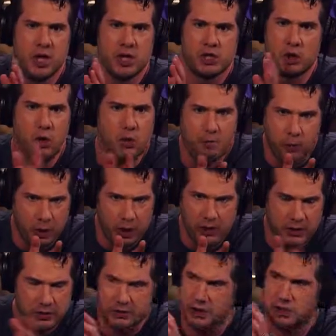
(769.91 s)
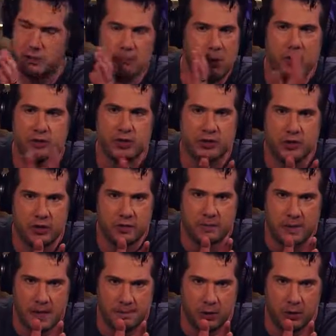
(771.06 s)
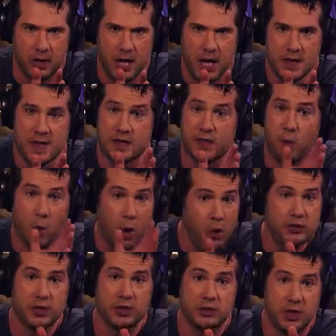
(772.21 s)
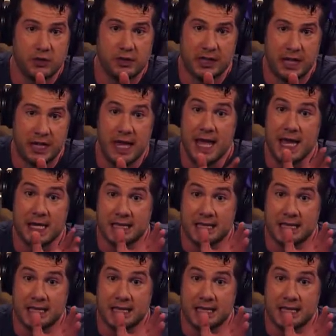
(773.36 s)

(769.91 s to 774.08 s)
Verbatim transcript: so important to such a multitude of people that the walls are closing in,